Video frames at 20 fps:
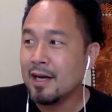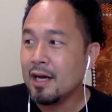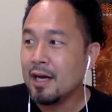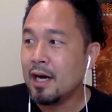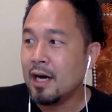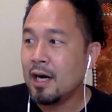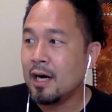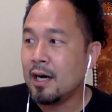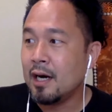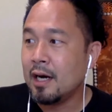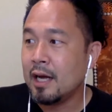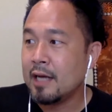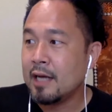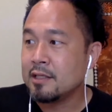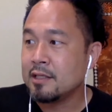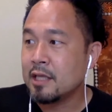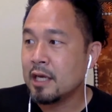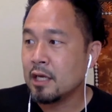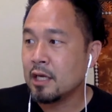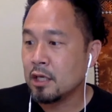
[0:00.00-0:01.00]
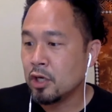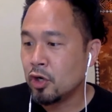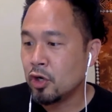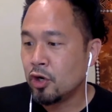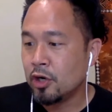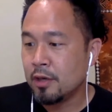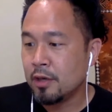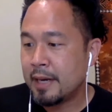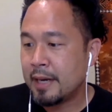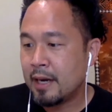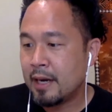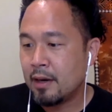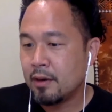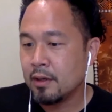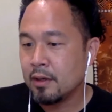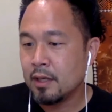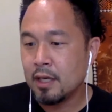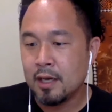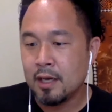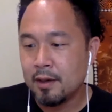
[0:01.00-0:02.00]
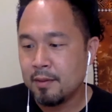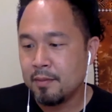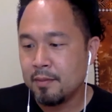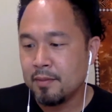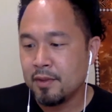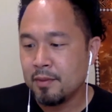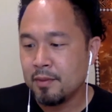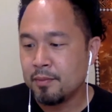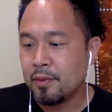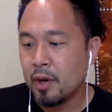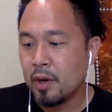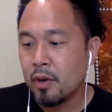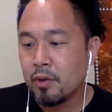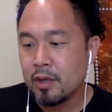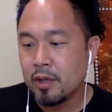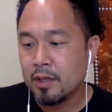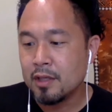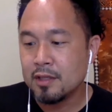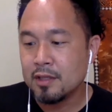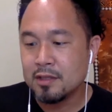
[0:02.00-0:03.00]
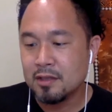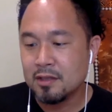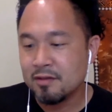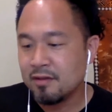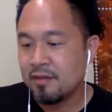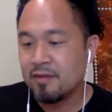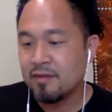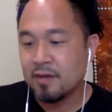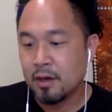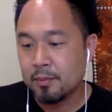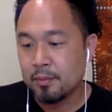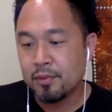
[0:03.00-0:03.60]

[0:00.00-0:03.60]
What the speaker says: As they learn about the brokenness of even our